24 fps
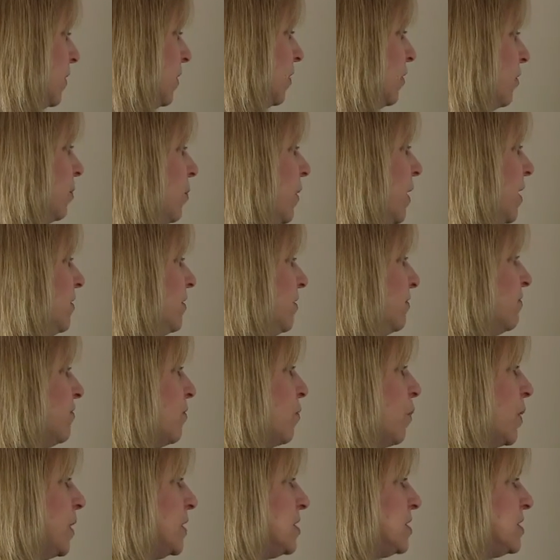the reason
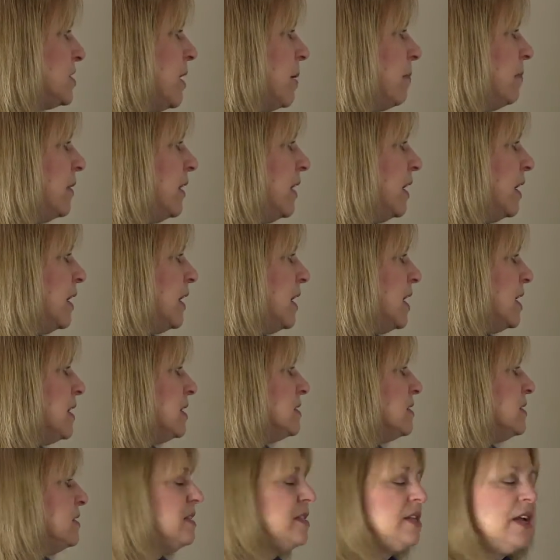for which something
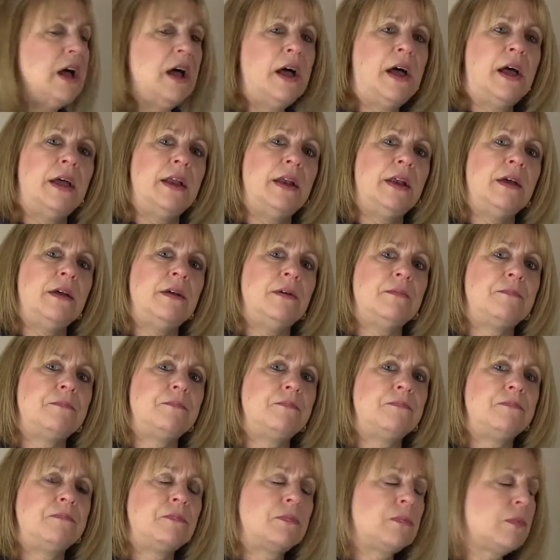is done,
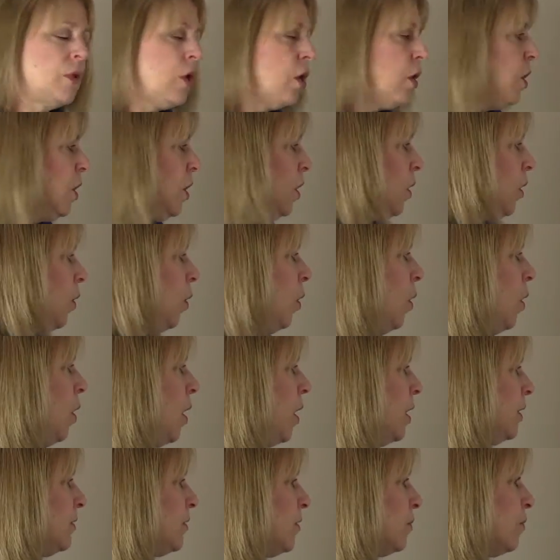
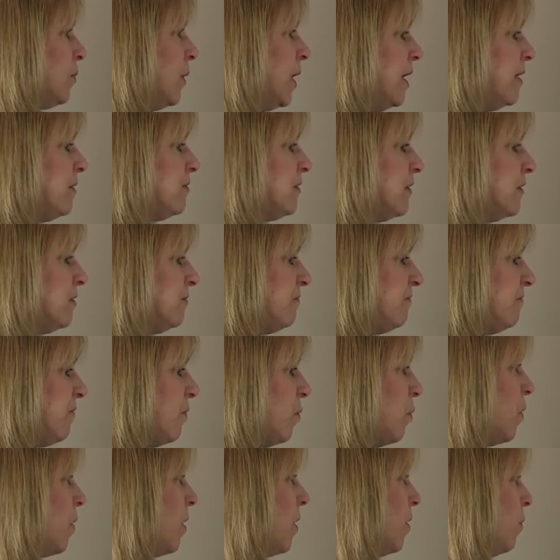or the reason
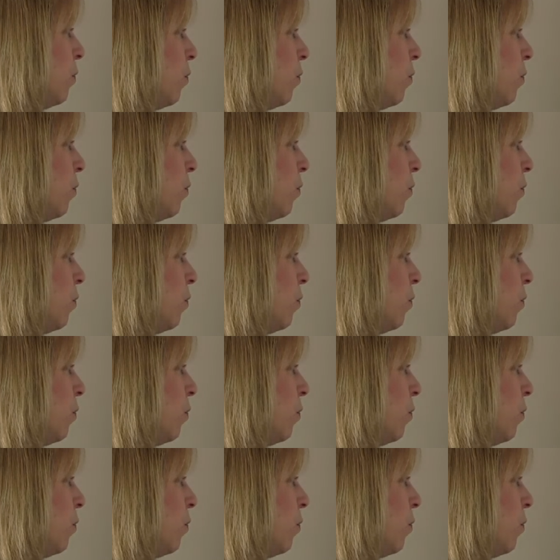for